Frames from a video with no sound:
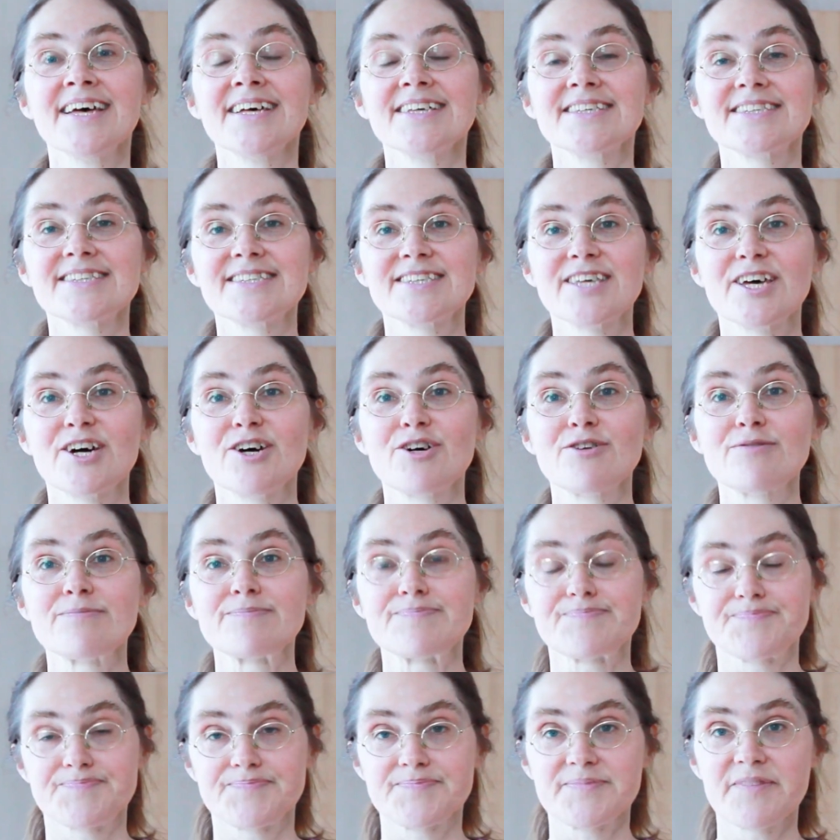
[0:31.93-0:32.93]
So
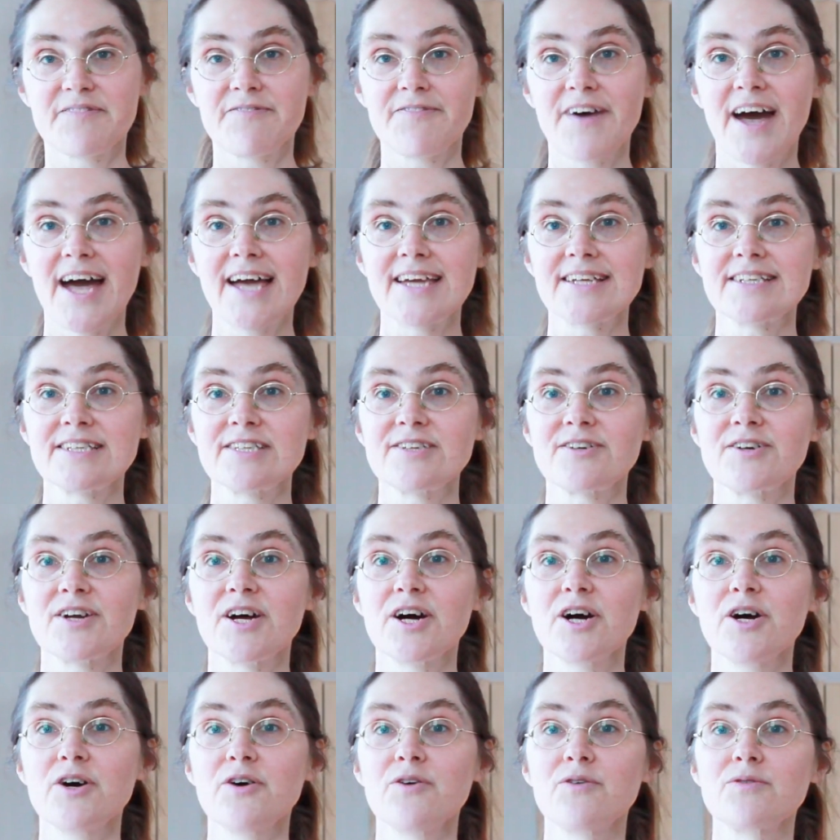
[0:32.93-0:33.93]
find your
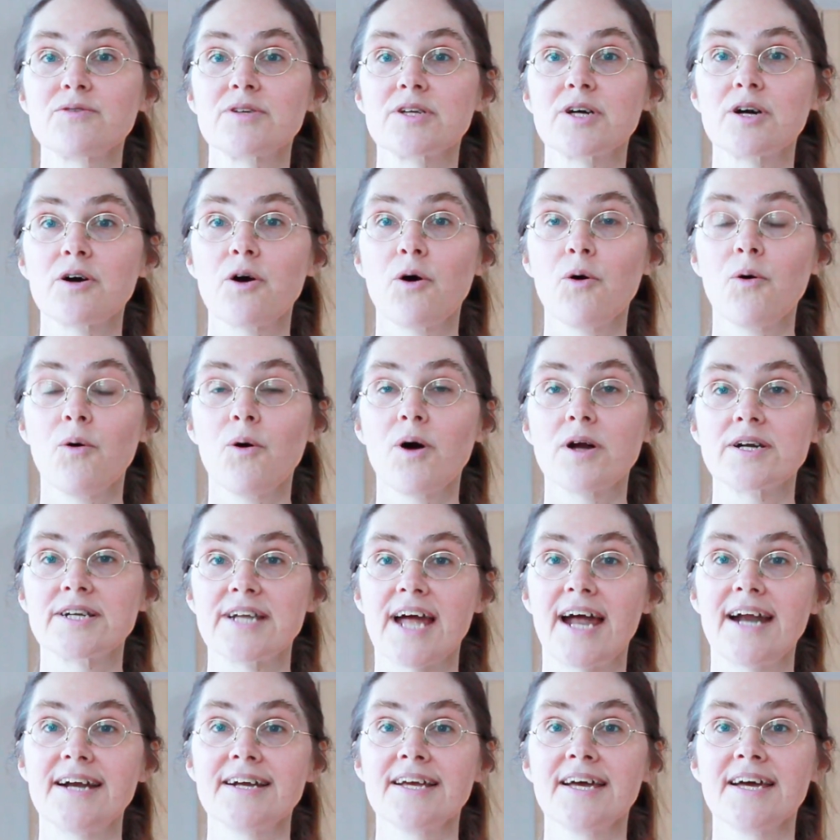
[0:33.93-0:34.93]
own
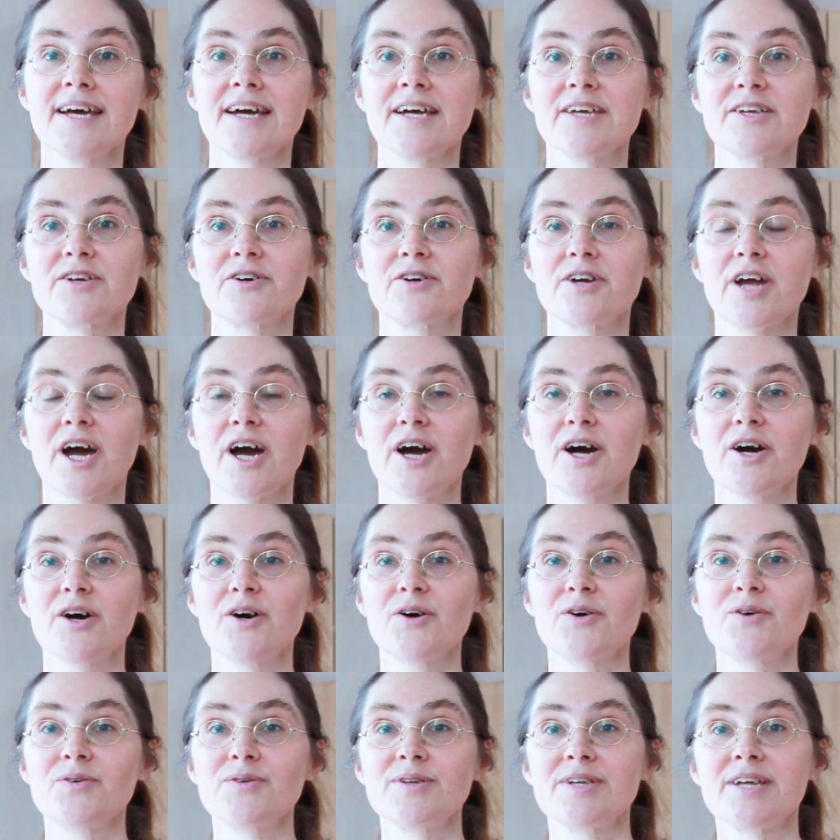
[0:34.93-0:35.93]
corner, your
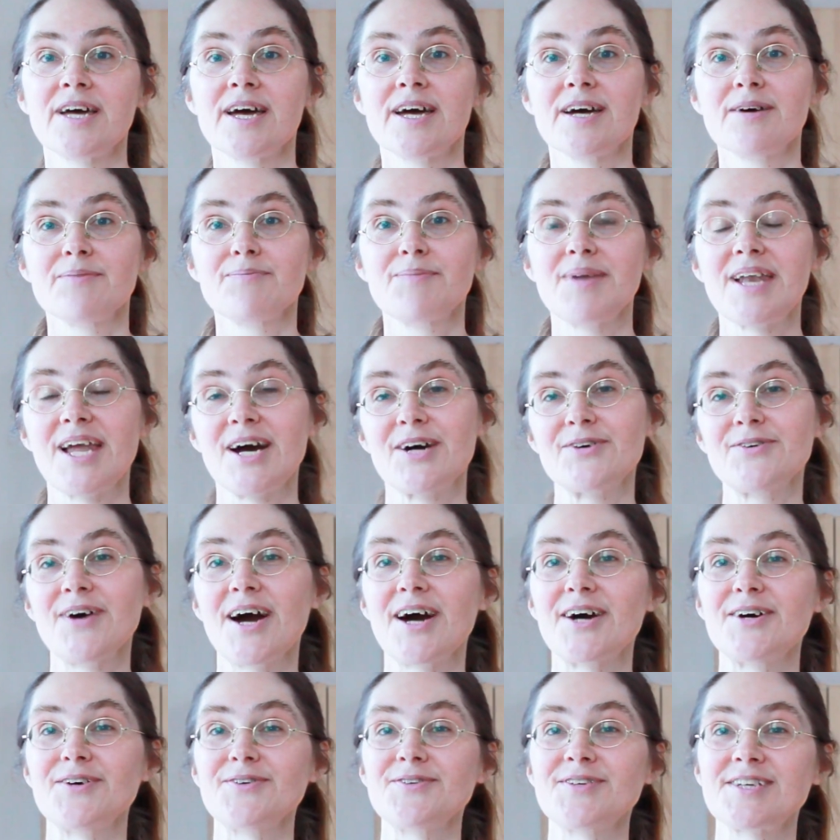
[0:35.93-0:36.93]
own blue
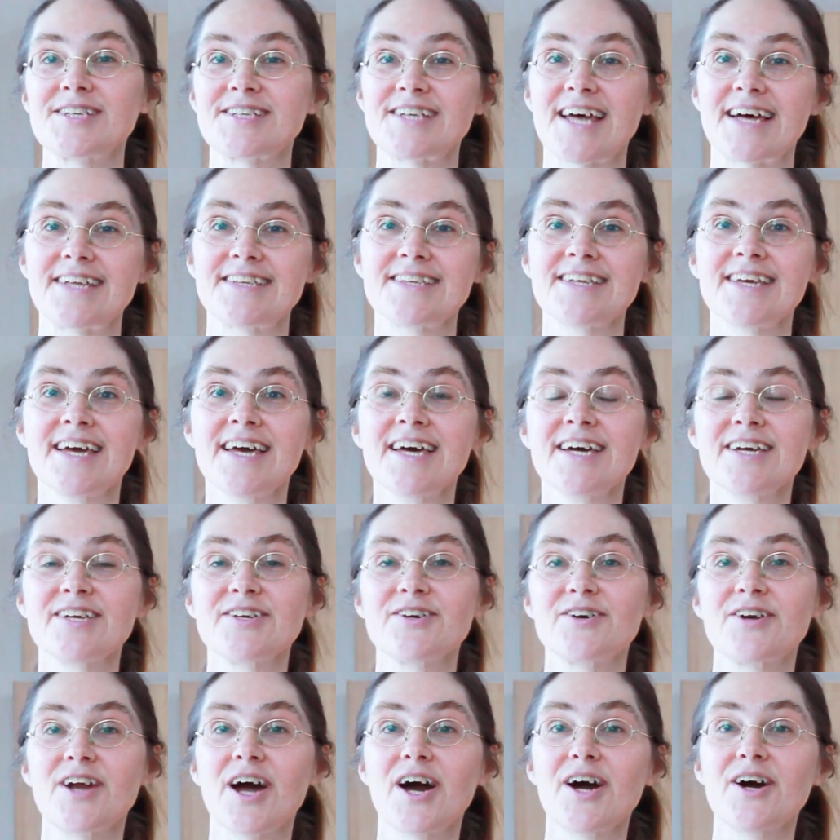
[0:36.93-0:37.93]
ocean,
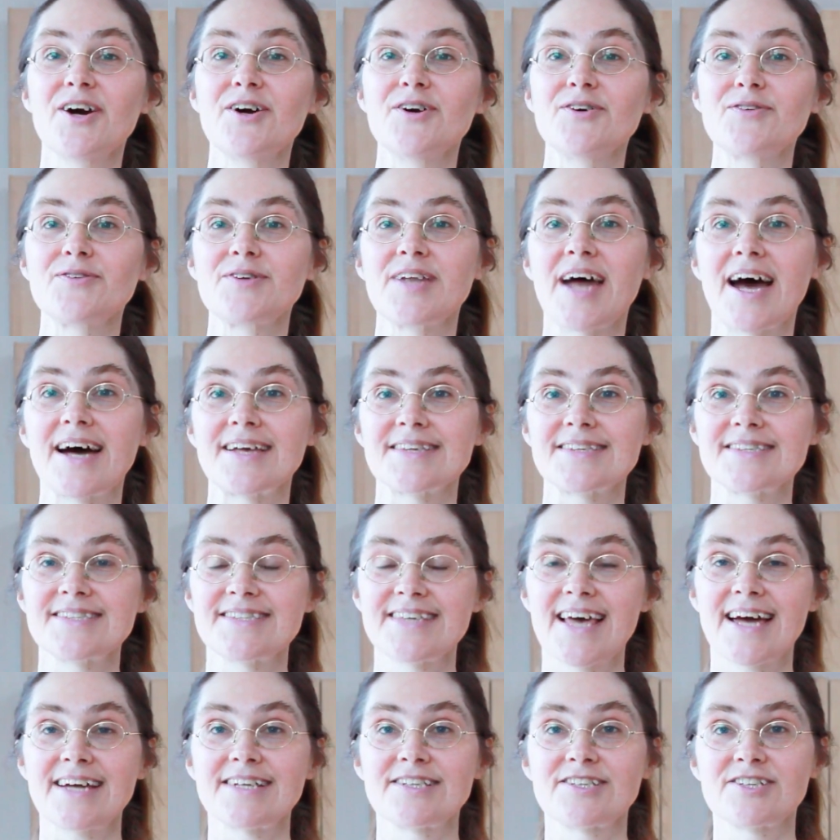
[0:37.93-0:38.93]
your own
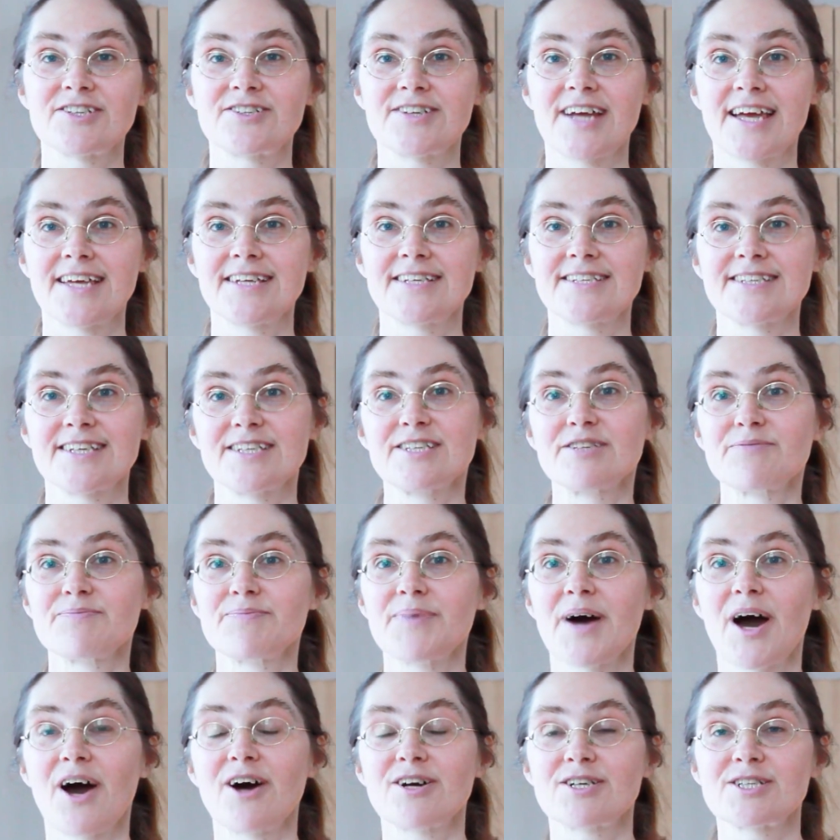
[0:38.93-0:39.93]
unsaturated
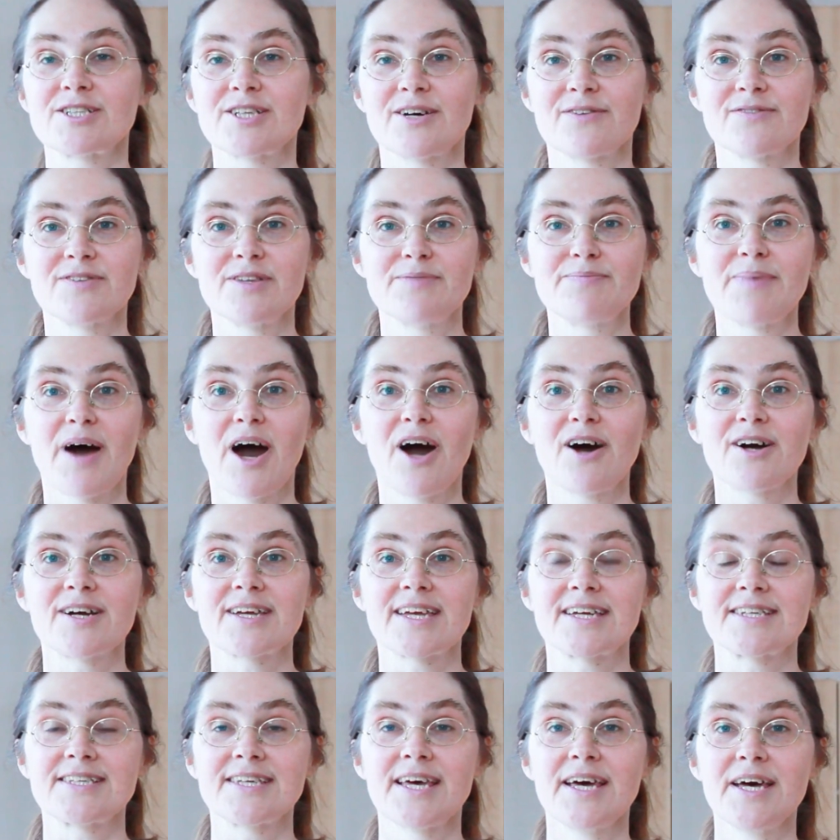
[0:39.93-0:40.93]
part of the
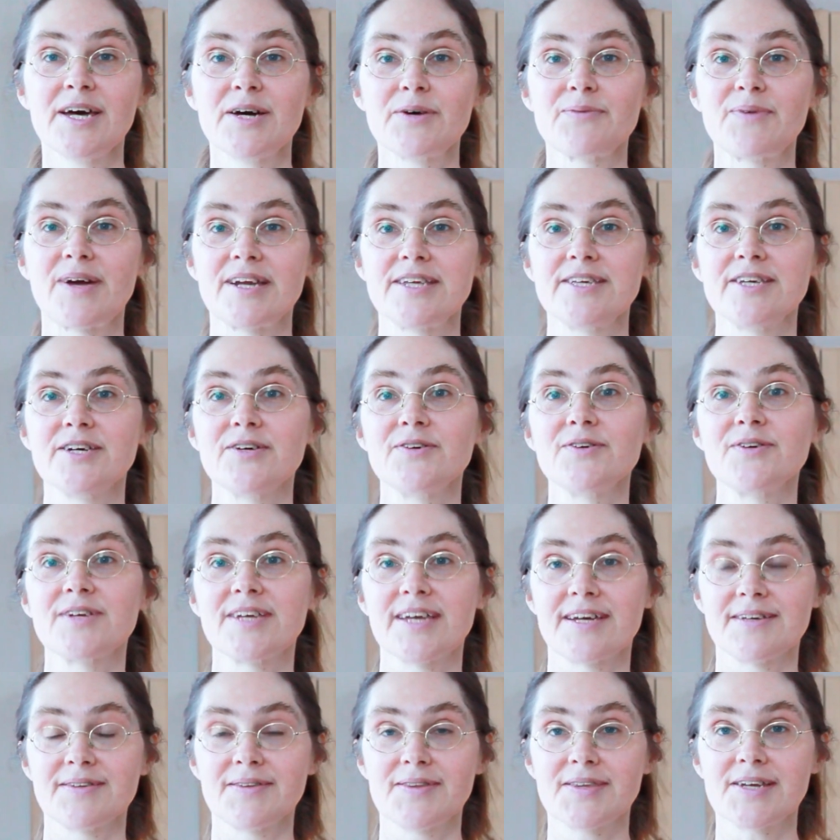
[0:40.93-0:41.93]
market where you
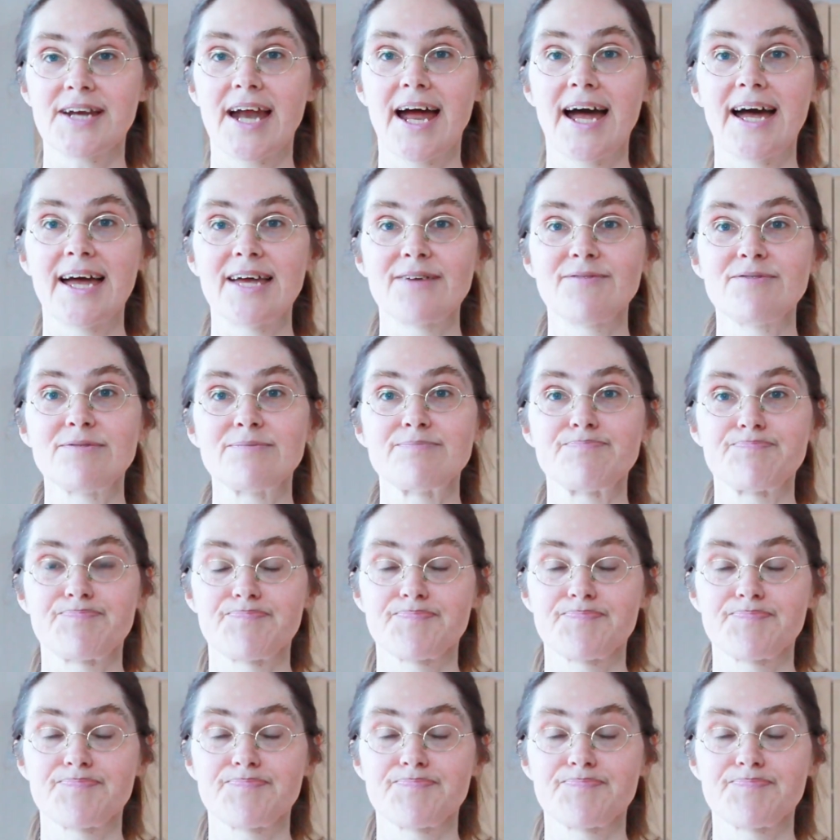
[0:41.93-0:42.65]
can thrive.